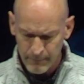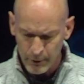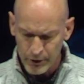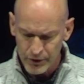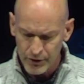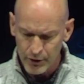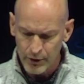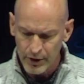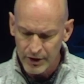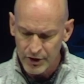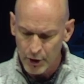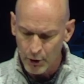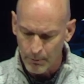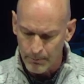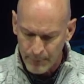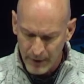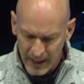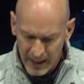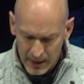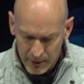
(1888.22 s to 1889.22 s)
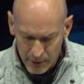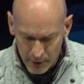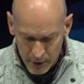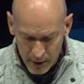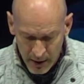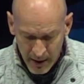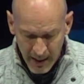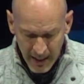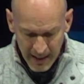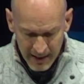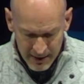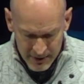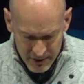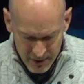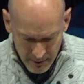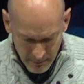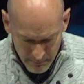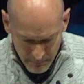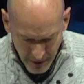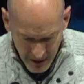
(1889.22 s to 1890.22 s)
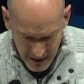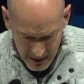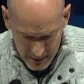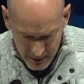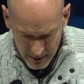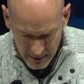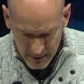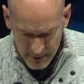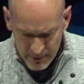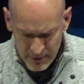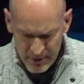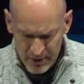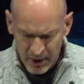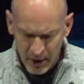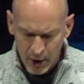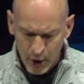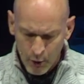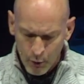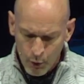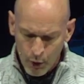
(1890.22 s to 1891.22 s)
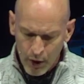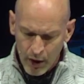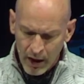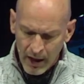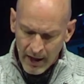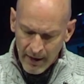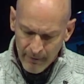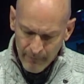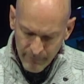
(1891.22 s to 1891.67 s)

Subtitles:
Verse 32, Peter and his companions were